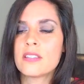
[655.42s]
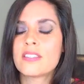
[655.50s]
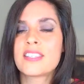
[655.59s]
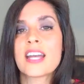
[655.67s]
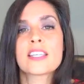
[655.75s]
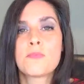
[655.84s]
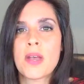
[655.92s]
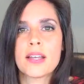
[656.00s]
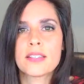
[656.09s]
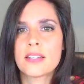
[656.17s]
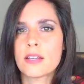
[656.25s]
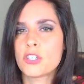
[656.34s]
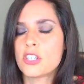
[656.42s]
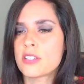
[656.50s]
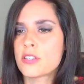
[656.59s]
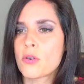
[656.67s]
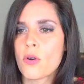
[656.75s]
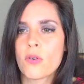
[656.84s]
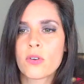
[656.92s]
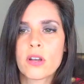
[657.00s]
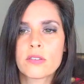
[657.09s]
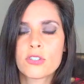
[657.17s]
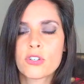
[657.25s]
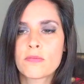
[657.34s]
sex-based. She's thrown
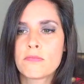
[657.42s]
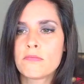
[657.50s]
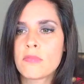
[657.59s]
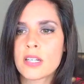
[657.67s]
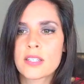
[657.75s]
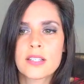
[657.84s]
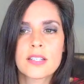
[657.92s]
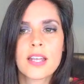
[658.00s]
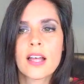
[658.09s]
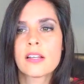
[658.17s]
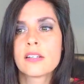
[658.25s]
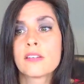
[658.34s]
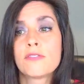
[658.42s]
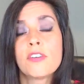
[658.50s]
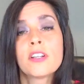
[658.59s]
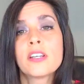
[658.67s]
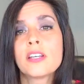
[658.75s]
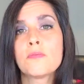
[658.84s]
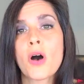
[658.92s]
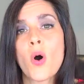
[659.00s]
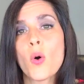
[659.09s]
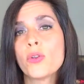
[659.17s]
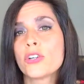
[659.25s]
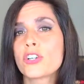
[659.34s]
a tremendously talented filly in
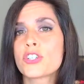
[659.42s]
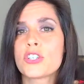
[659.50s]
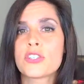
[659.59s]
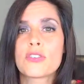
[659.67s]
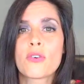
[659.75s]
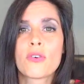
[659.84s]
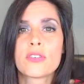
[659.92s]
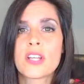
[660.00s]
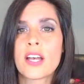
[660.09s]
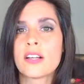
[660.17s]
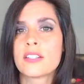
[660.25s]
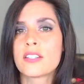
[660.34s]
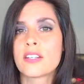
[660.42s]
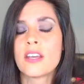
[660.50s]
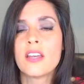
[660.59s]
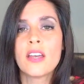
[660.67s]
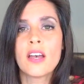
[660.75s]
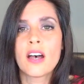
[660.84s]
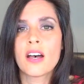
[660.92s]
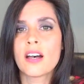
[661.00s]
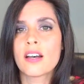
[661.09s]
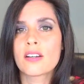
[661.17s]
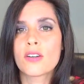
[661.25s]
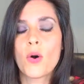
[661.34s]
Beholder. She's thrown talented
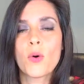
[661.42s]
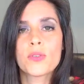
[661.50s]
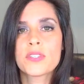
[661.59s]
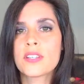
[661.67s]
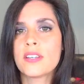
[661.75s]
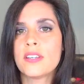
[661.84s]
colts